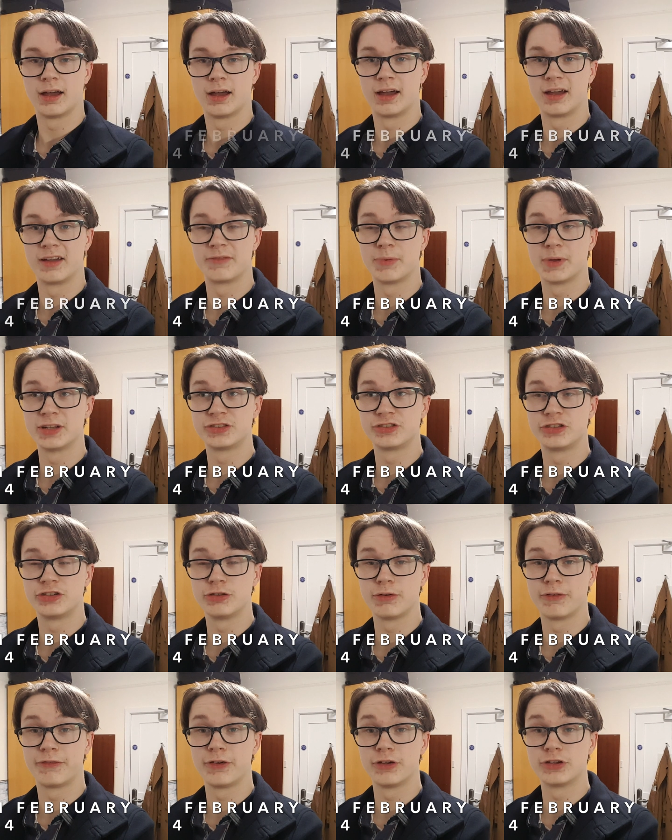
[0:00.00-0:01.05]
I've managed to
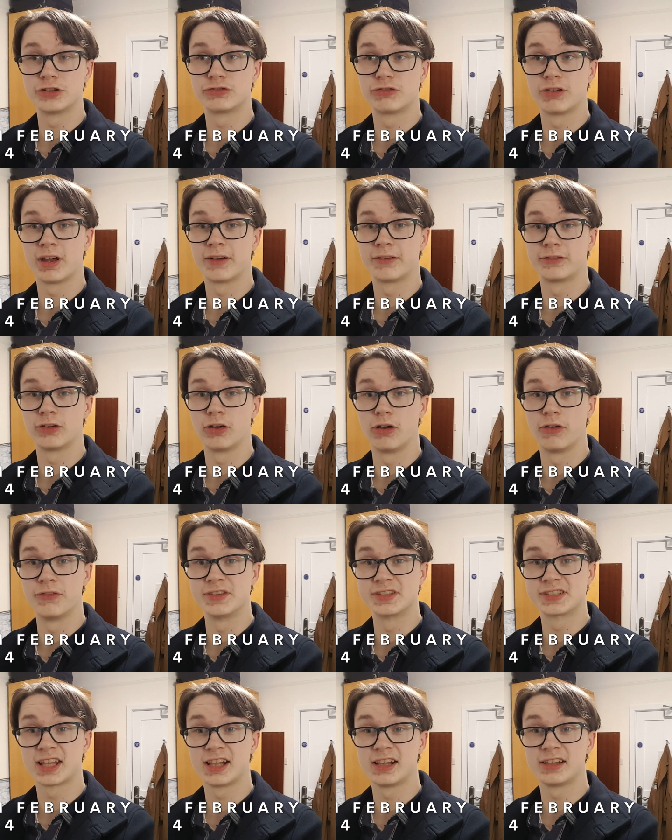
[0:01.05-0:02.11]
do a first draft of the
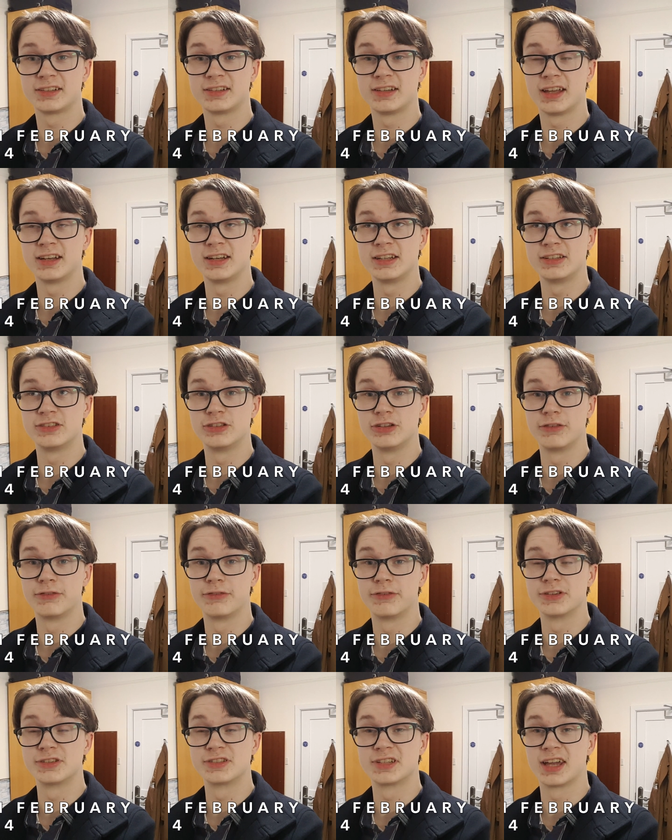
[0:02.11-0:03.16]
skeleton that I need to do
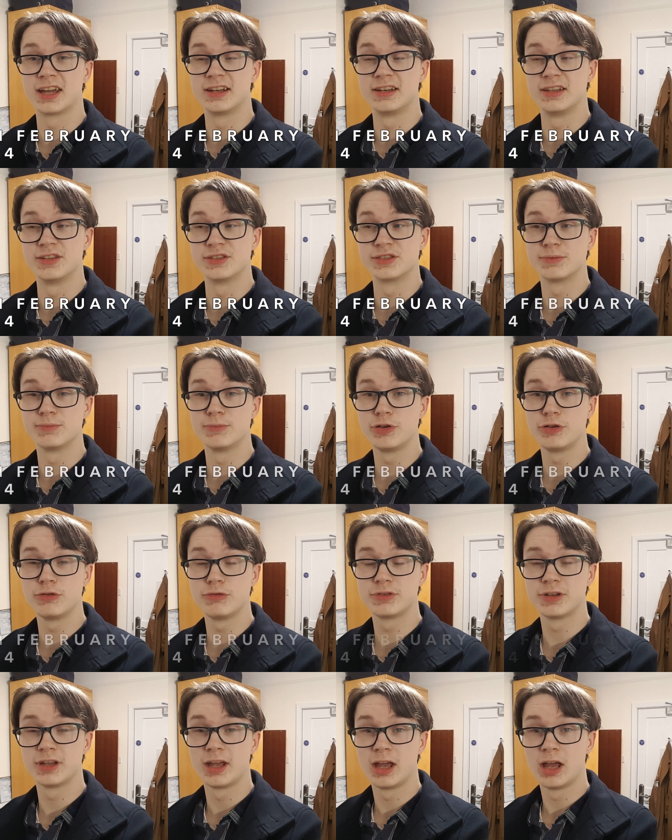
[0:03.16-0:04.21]
for Saturday's
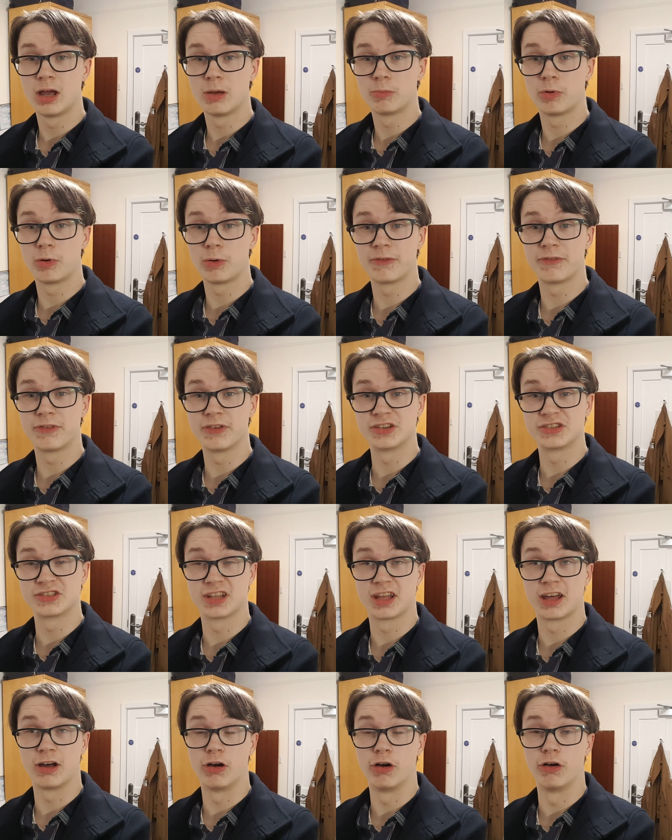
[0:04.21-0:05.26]
moot. Probably finish
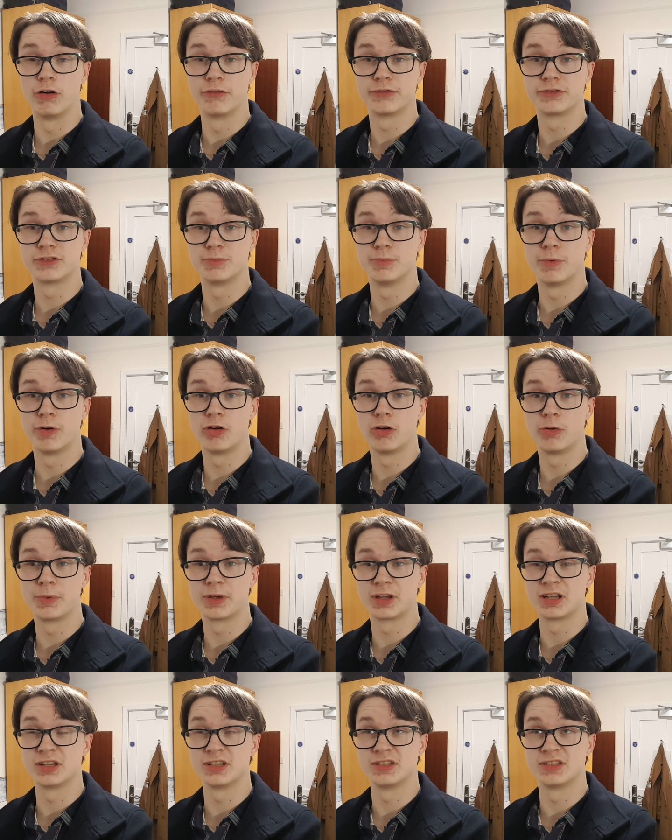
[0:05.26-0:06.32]
that off tomorrow
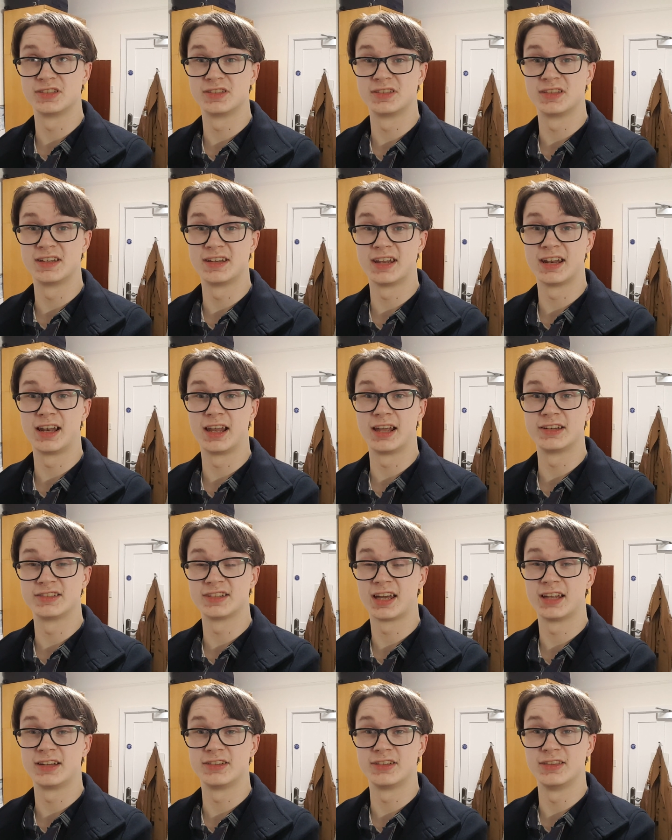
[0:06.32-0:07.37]
because the deadline to
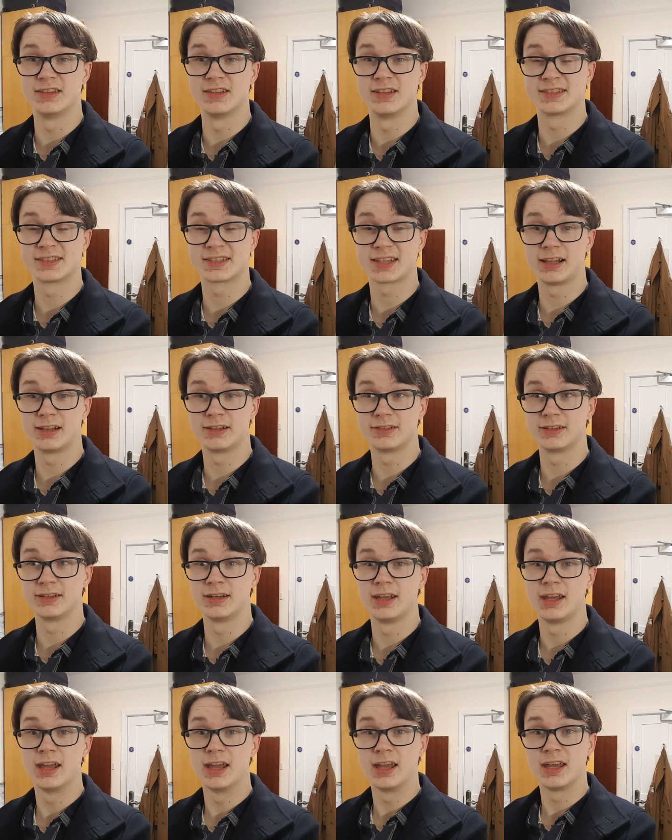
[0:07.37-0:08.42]
hand in the skeleton
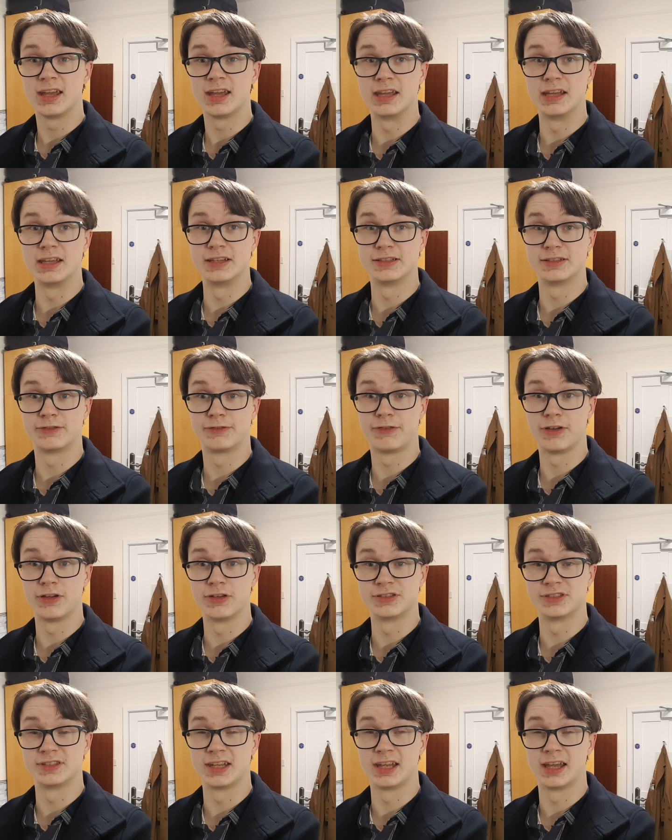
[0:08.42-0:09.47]
is
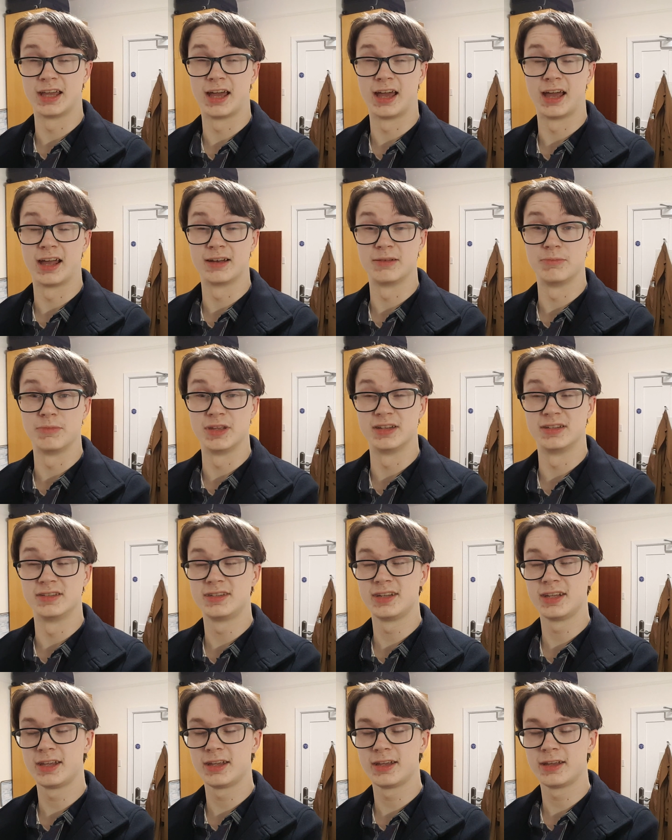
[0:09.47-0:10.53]
Thursday at
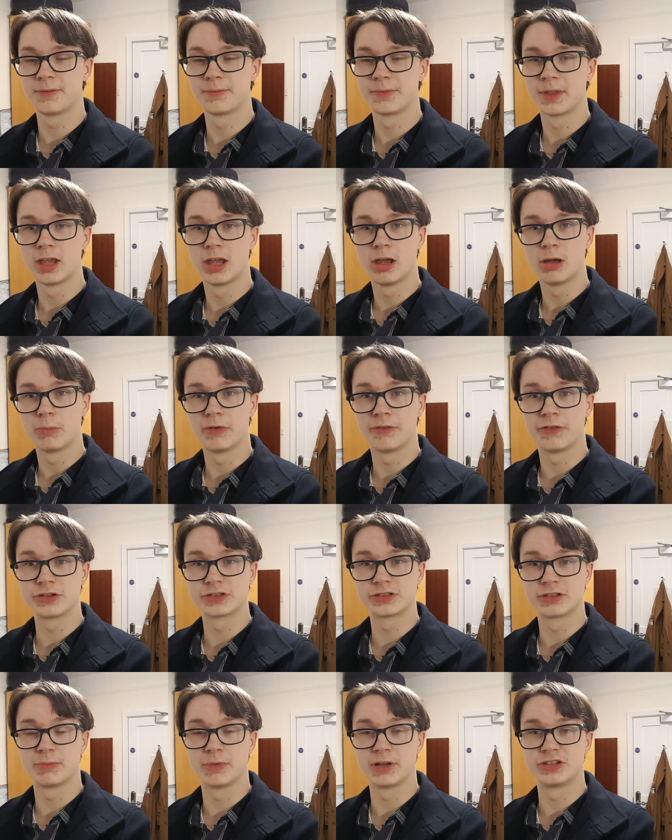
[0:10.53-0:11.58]
midday. But I've
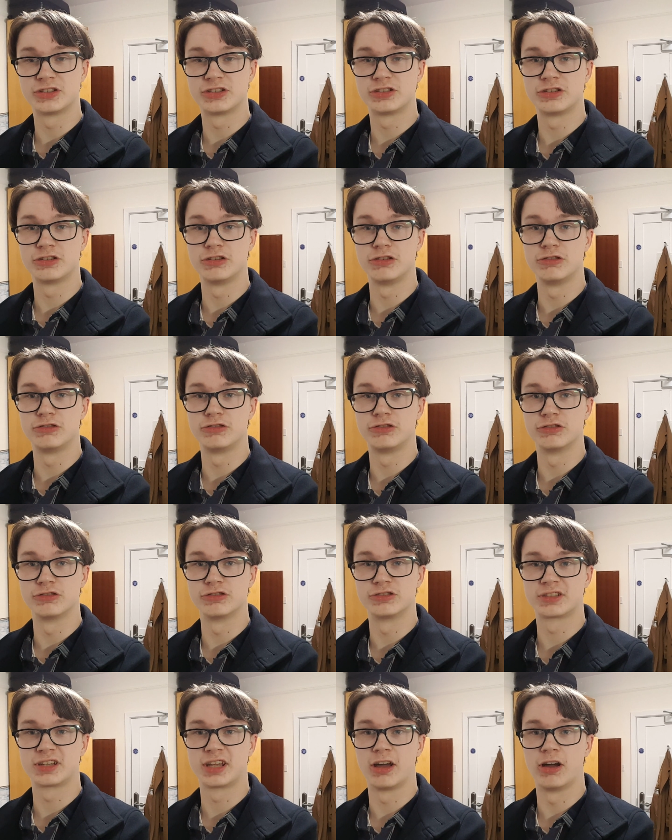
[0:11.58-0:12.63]
also managed to
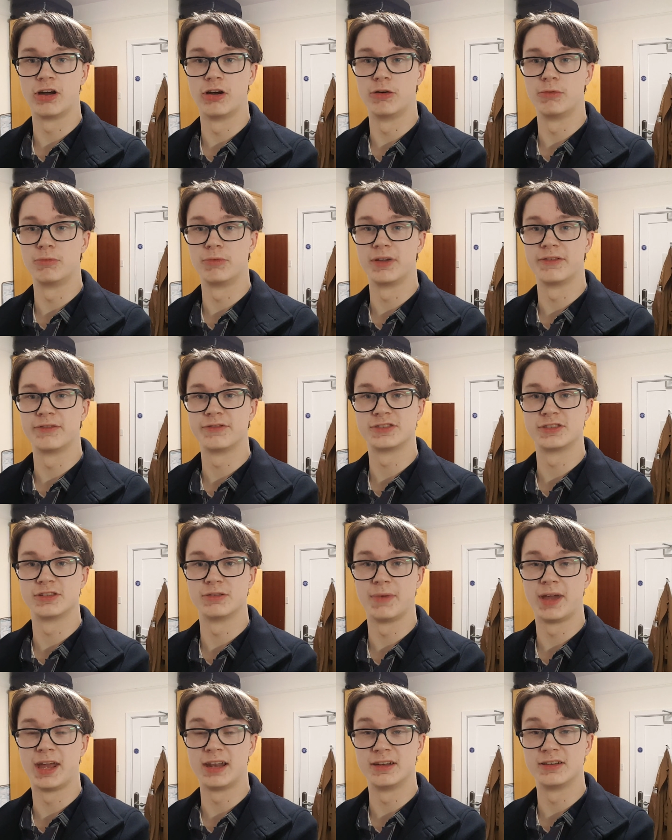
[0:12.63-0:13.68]
just get on with
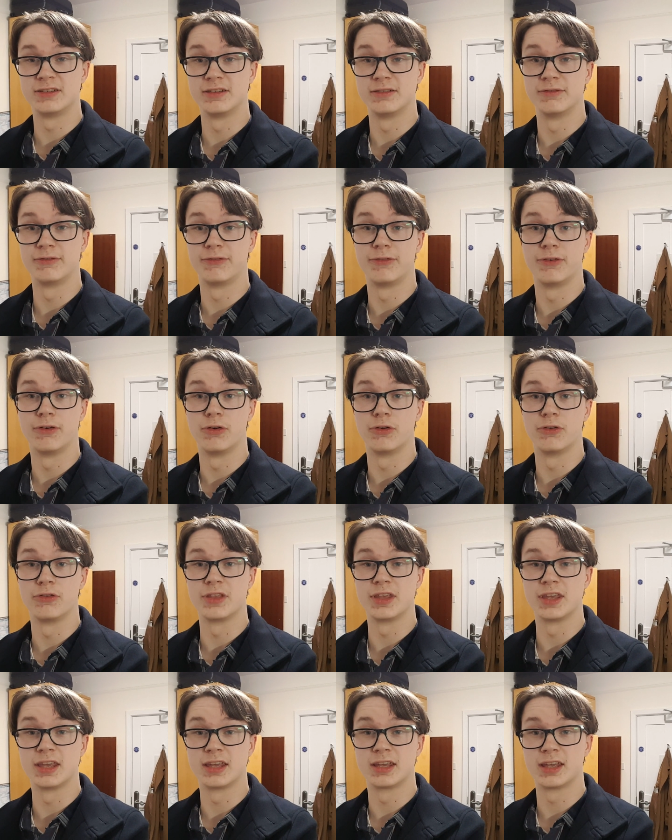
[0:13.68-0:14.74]
some editing for
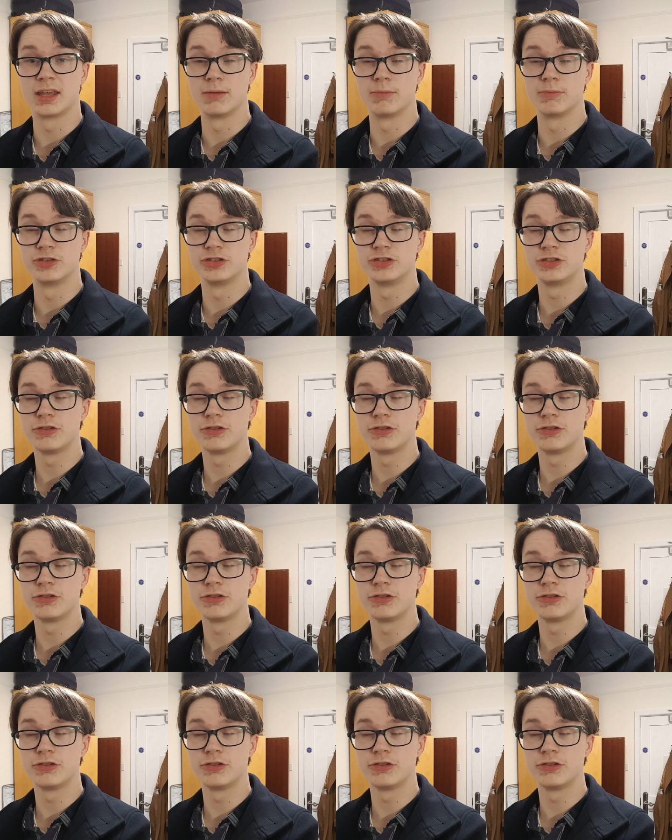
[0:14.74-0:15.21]
the Cambridge